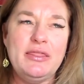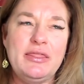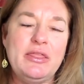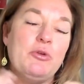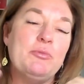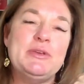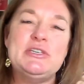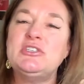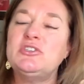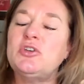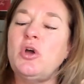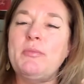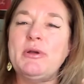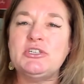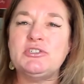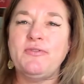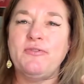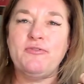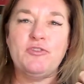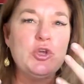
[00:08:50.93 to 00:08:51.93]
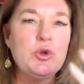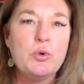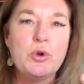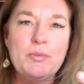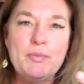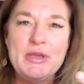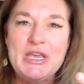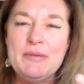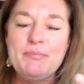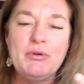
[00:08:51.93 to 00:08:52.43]
There would be so much fewer
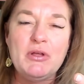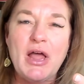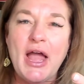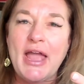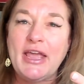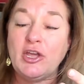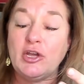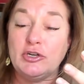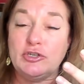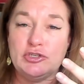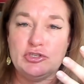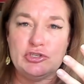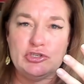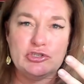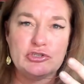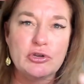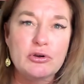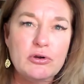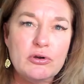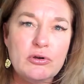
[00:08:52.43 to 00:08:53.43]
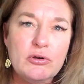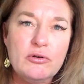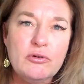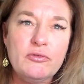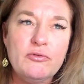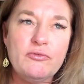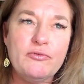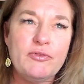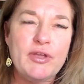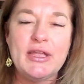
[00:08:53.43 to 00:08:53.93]
people I could
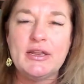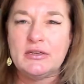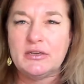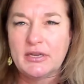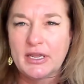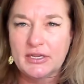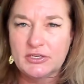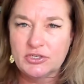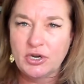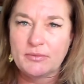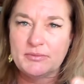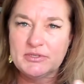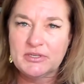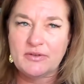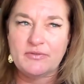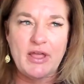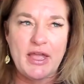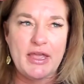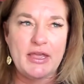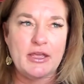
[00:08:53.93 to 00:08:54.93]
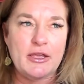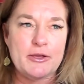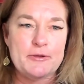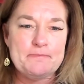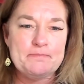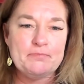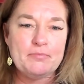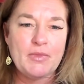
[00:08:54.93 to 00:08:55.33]
serve in terms of like